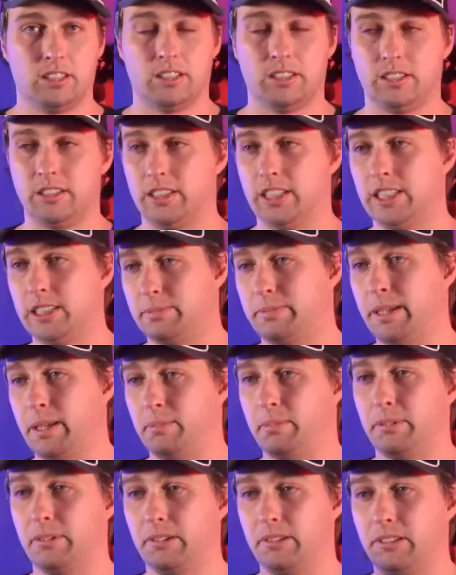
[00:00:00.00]
These
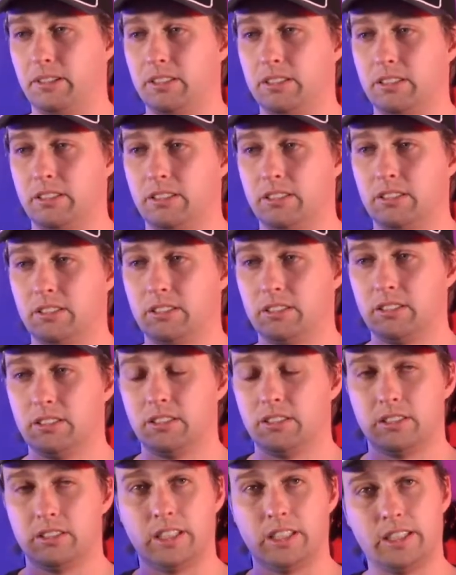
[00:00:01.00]
people
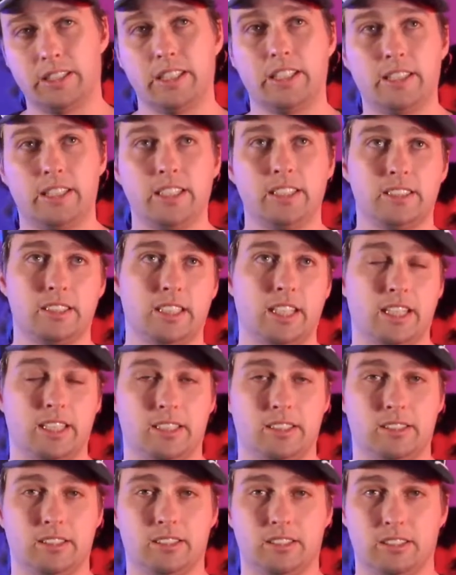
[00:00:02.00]
that did these
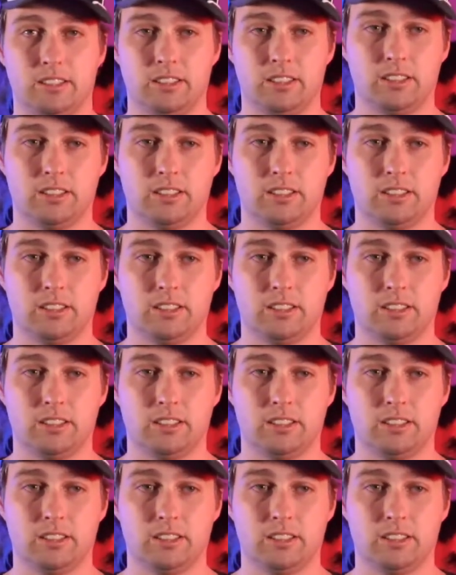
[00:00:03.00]
things